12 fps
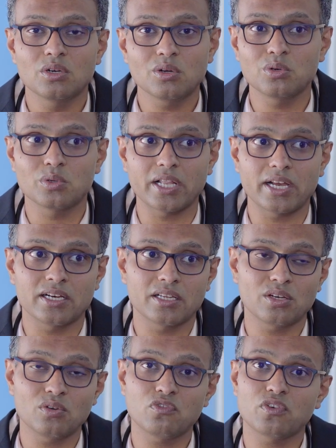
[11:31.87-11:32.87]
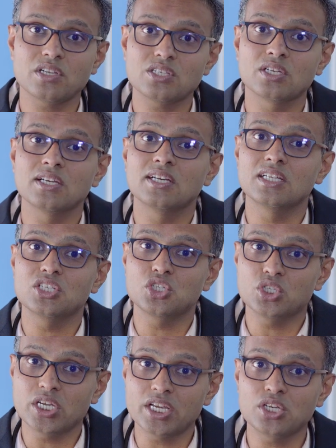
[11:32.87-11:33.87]
Don't do that. First,
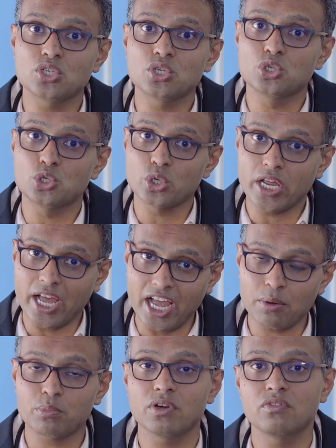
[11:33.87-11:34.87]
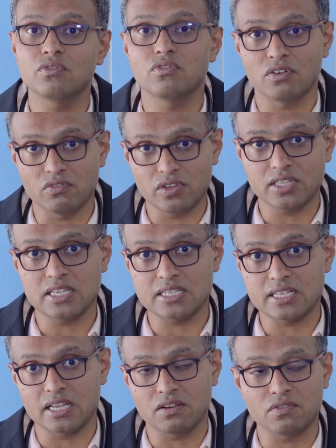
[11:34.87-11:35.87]
change should happen from within
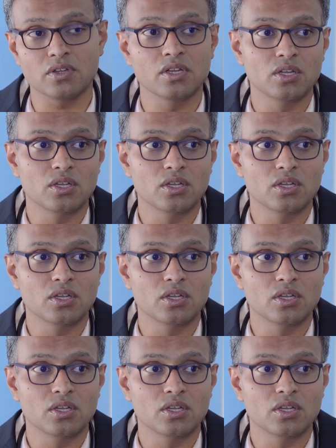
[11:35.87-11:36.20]
self.